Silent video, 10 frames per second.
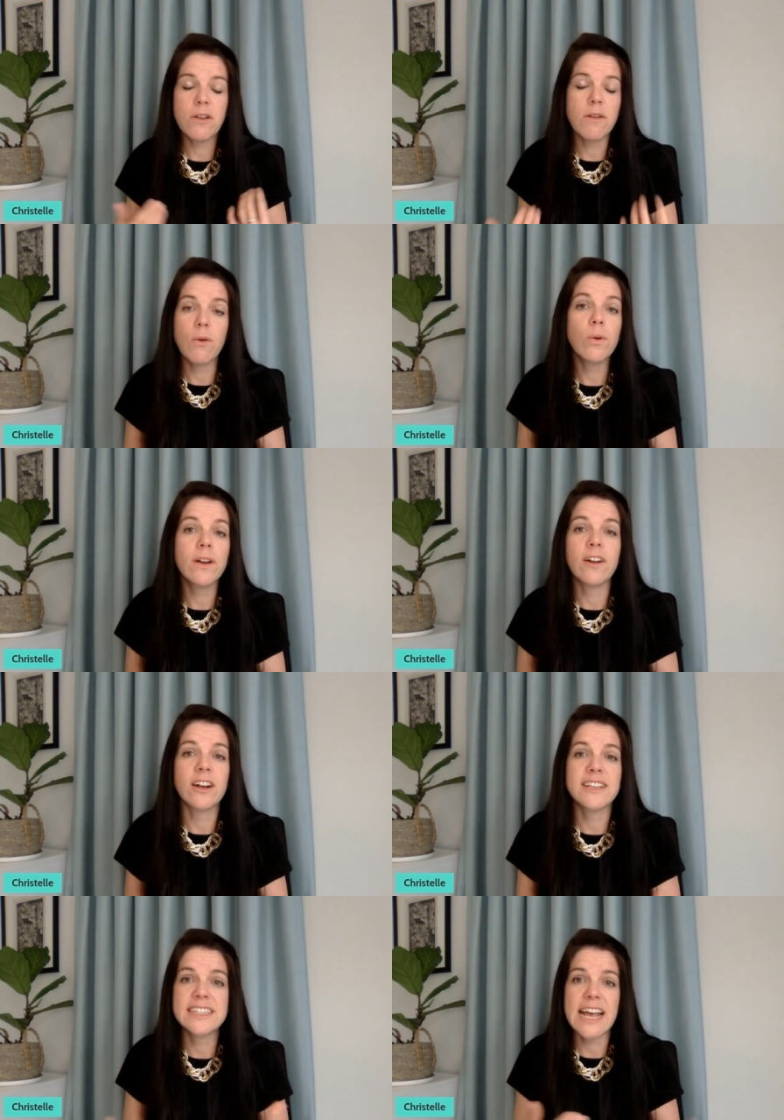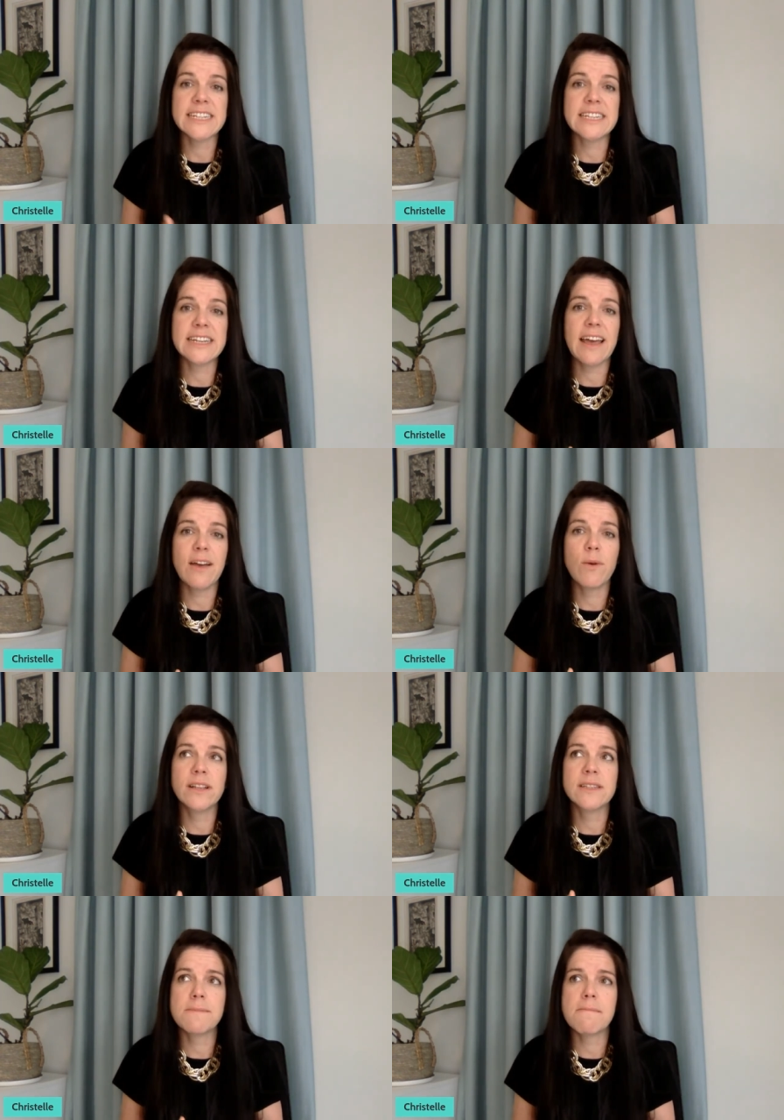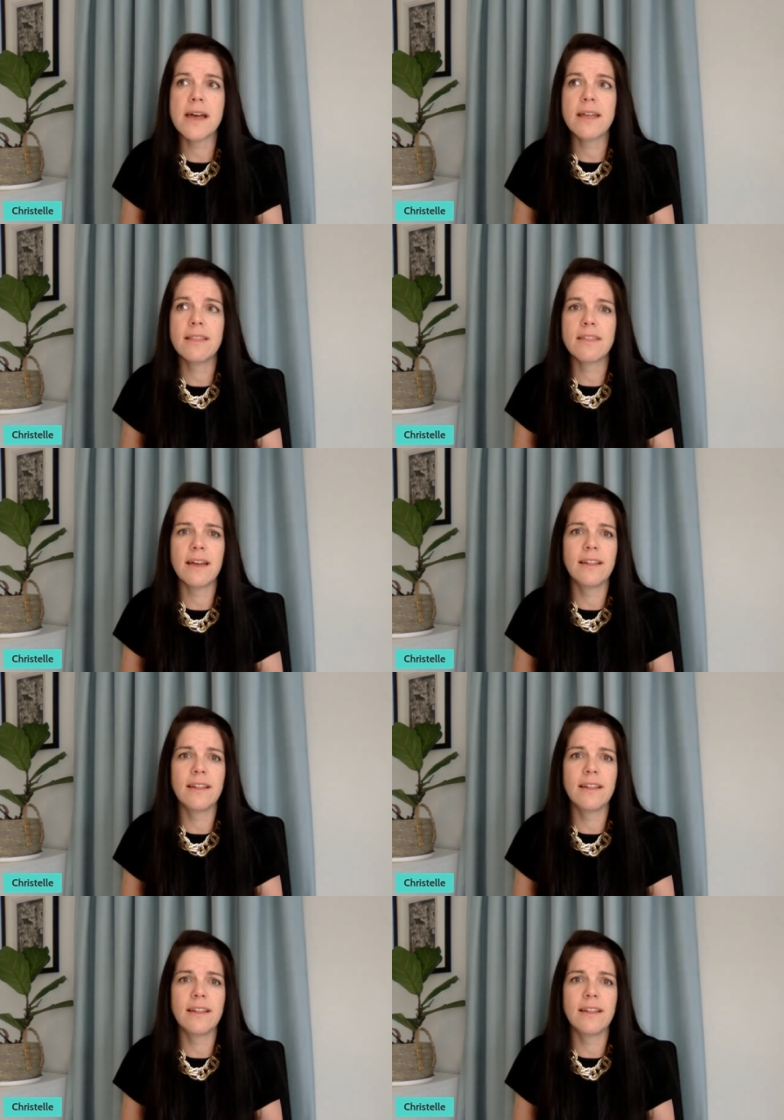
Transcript: pre-record it on a saturday once a month